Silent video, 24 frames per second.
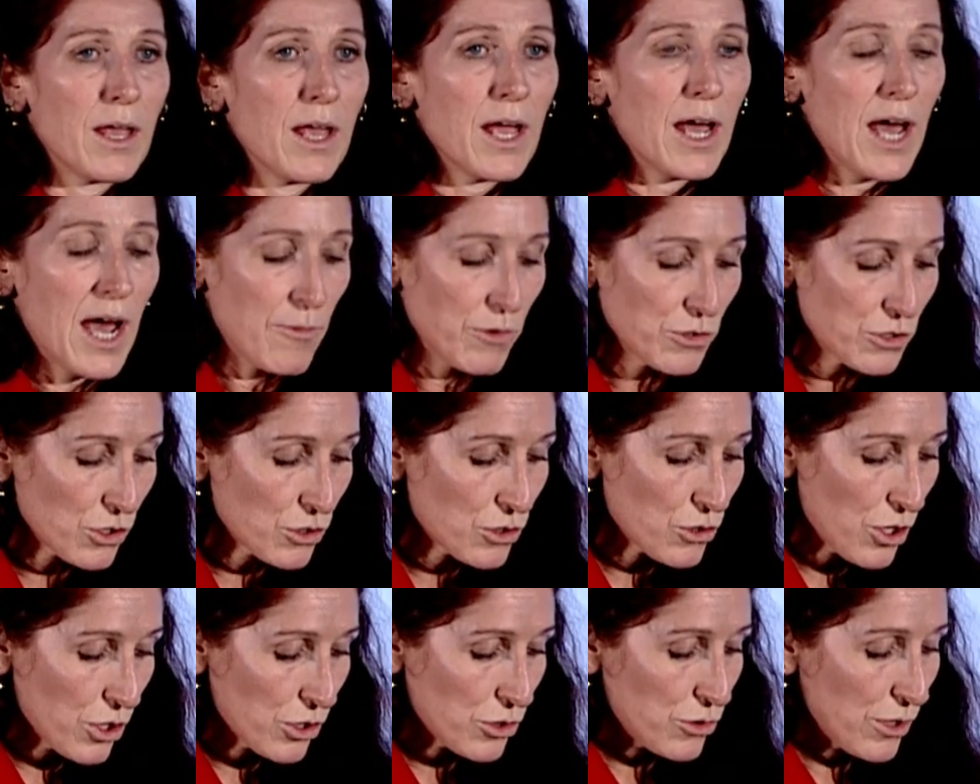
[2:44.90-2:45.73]
I want to
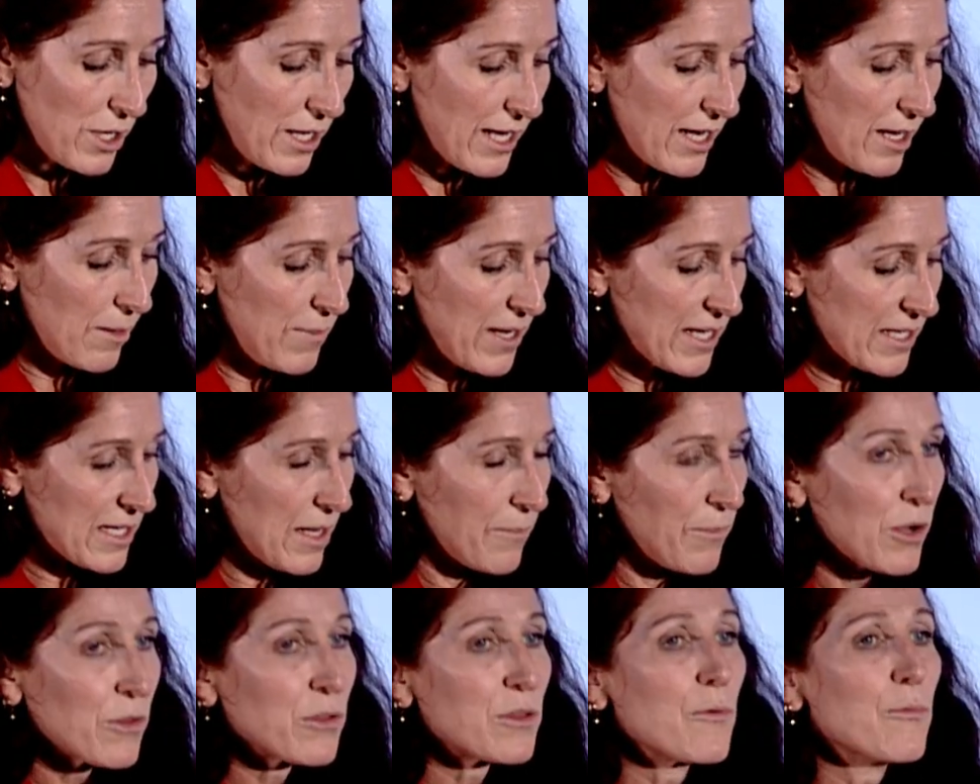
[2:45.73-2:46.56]
talk to you a little bit
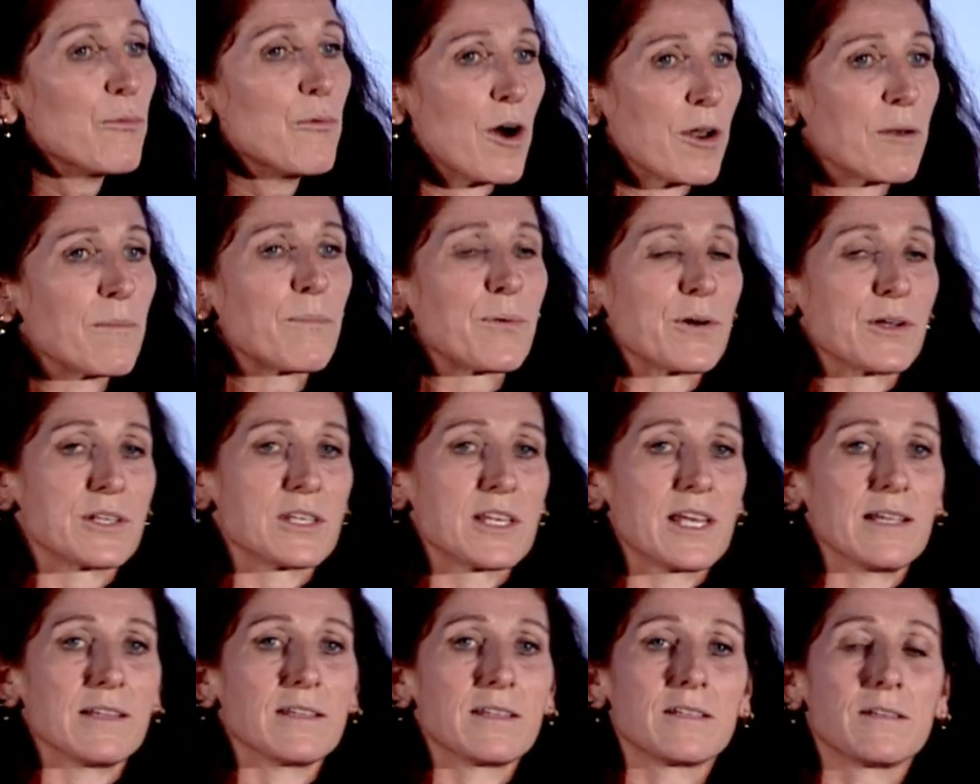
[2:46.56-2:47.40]
about the
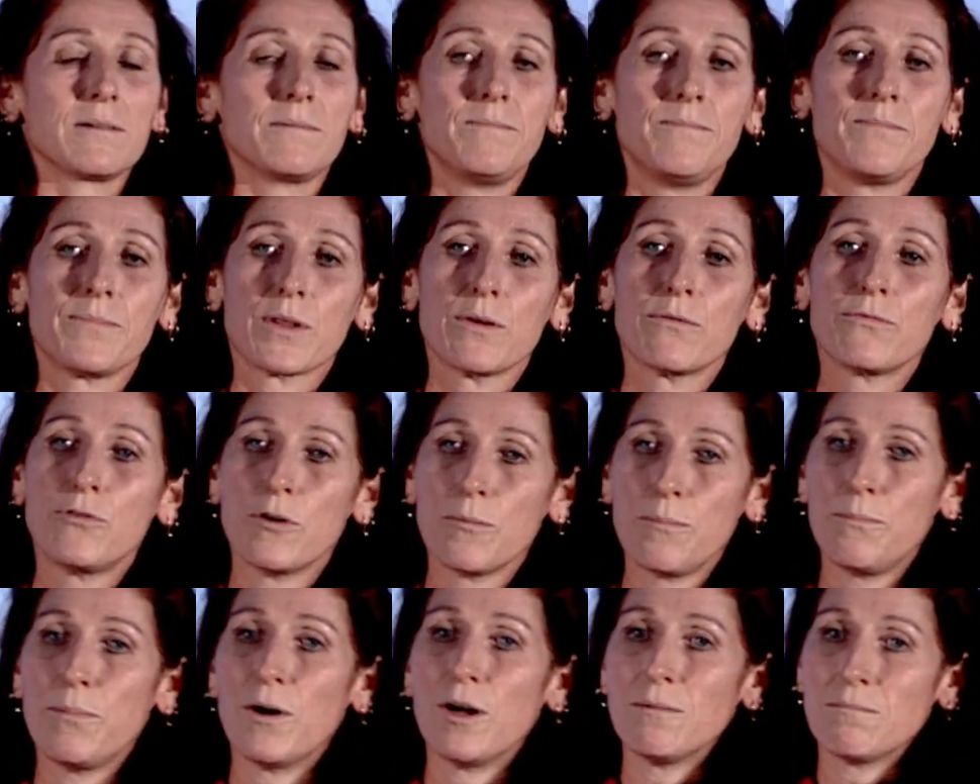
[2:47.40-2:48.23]
1%.
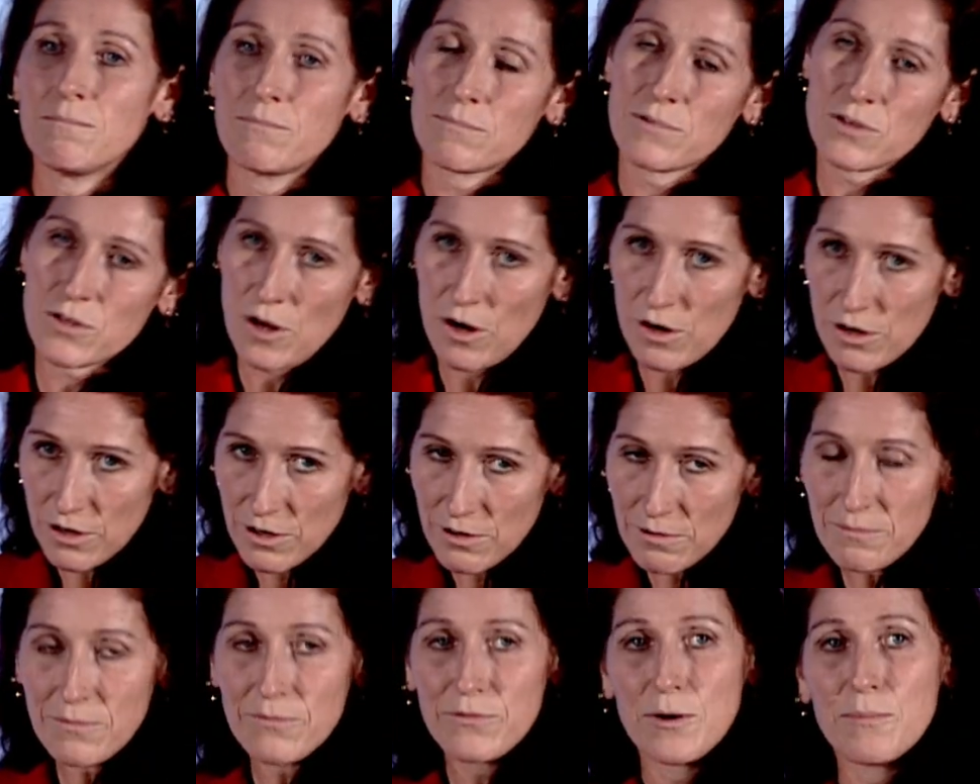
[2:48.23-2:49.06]
Football,
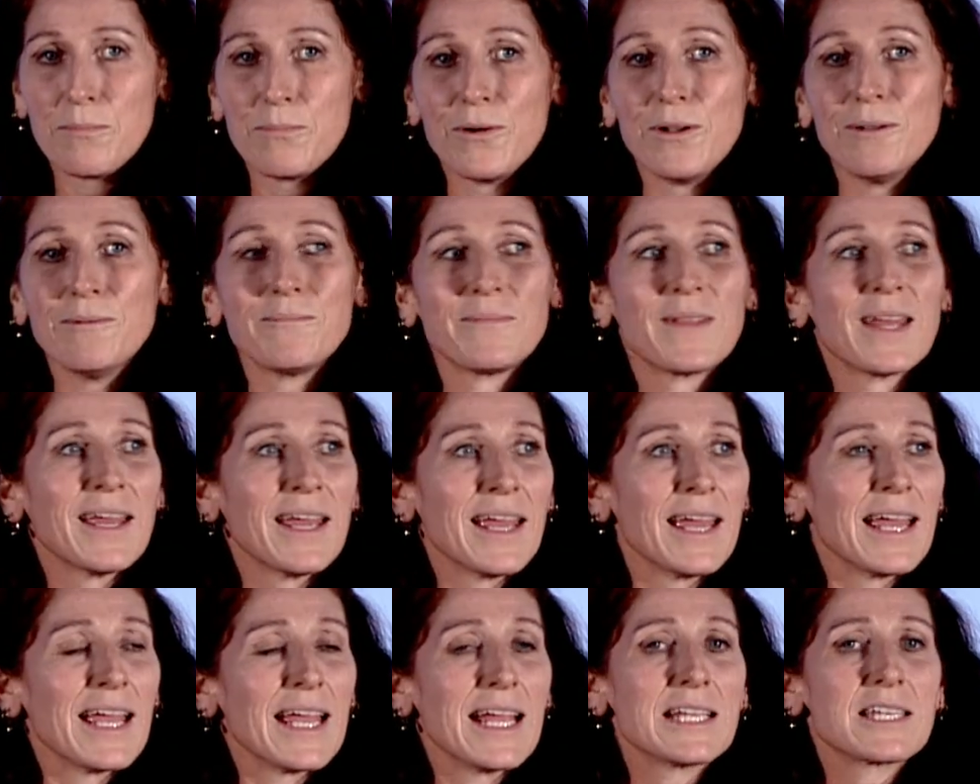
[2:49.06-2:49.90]
soccer, football,
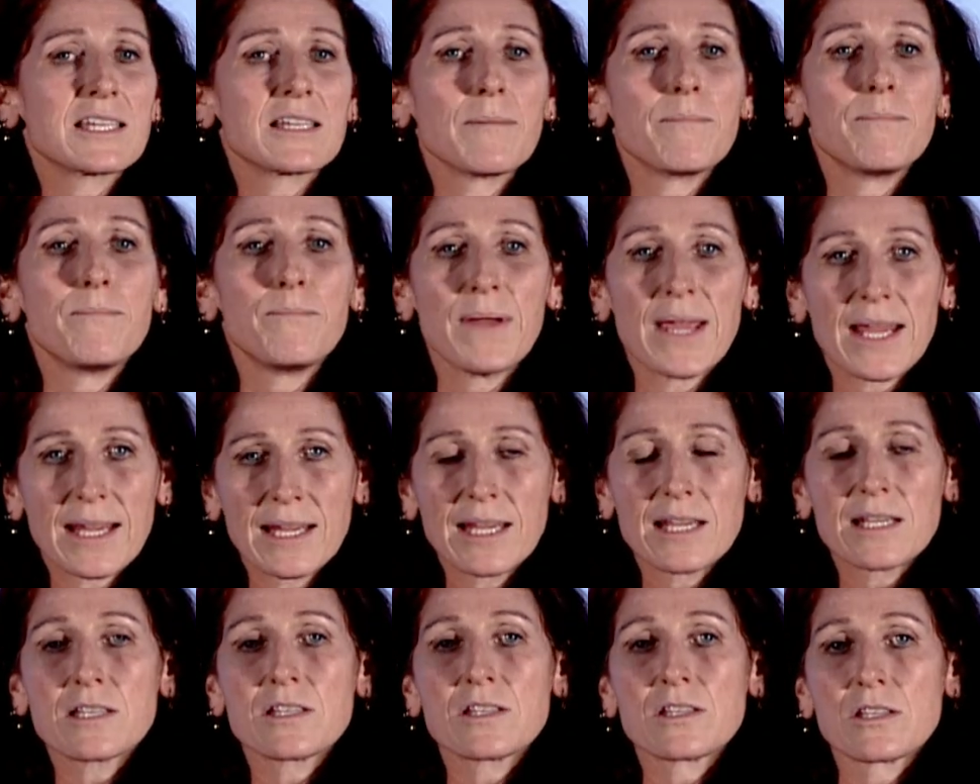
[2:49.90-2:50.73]
it's the
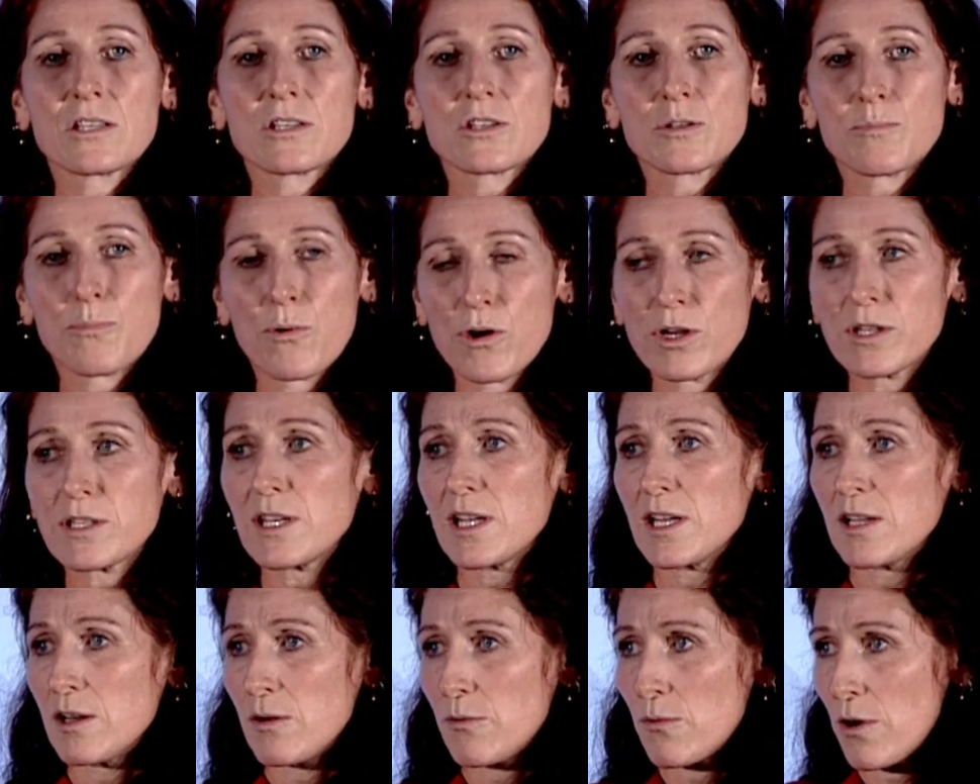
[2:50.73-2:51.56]
biggest sport
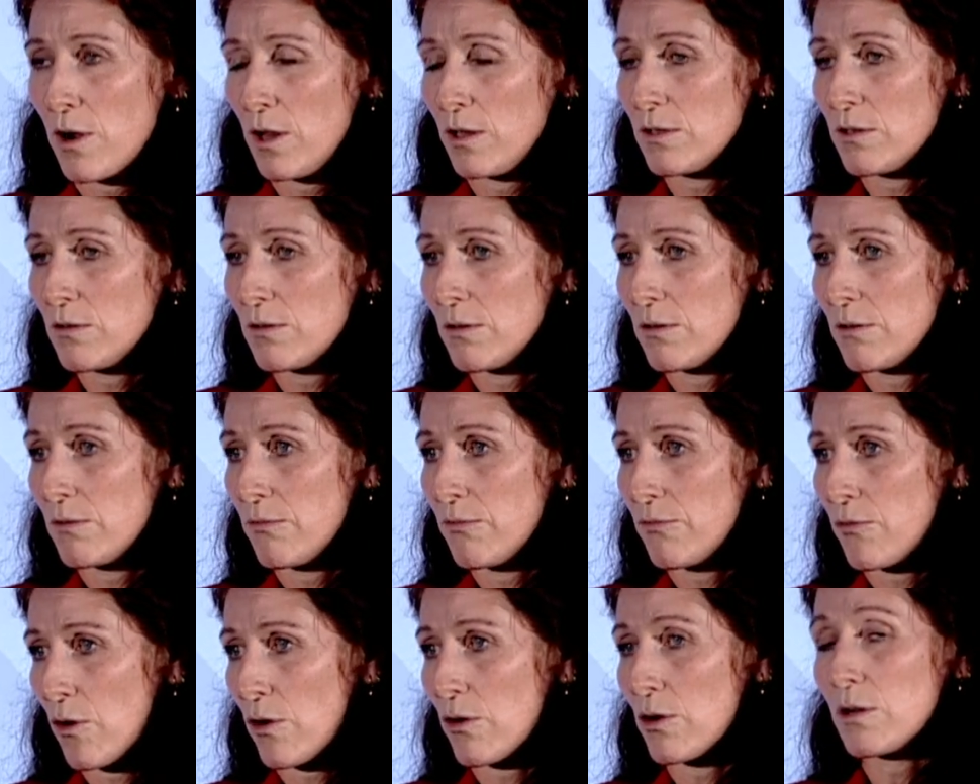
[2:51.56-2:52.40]
in the world
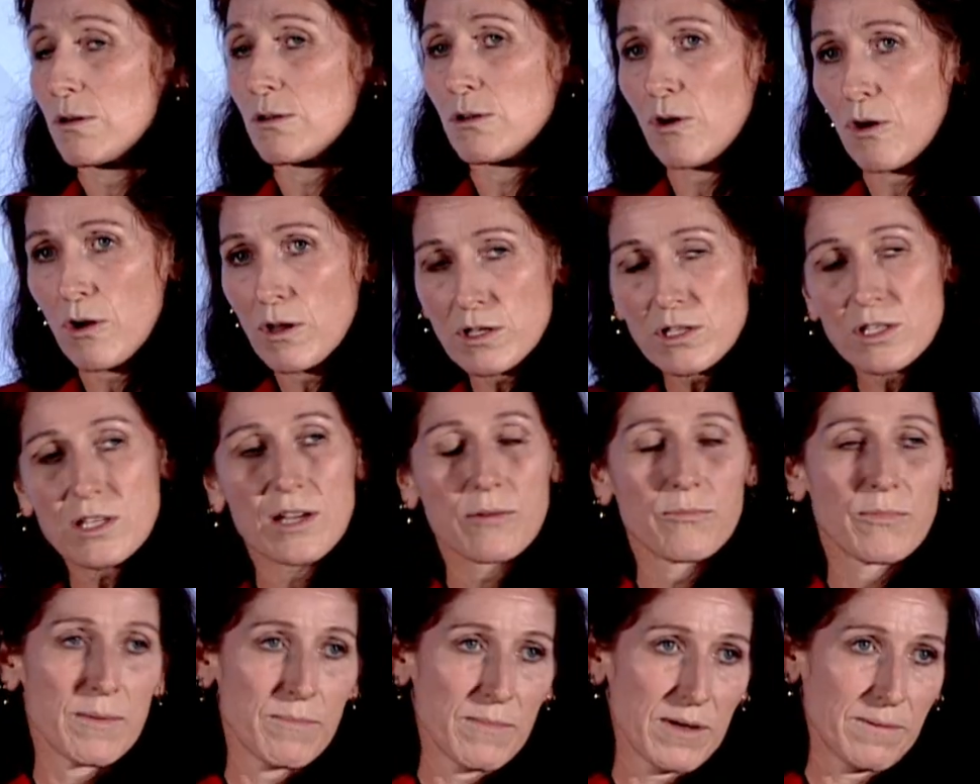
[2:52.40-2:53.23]
for girls
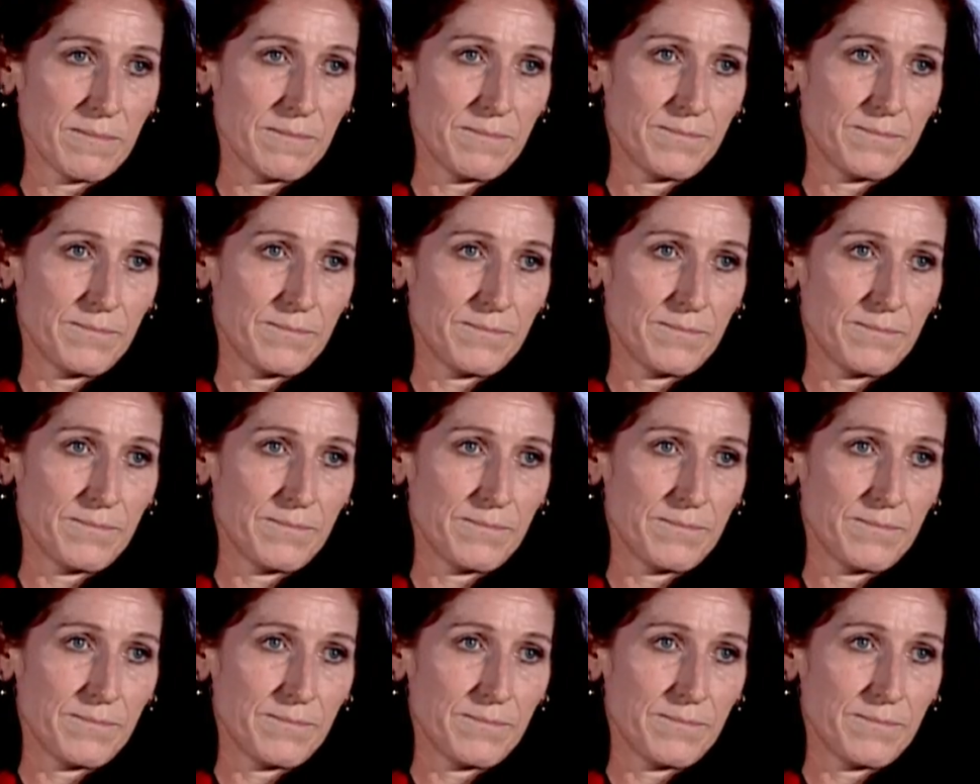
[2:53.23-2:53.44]
and women.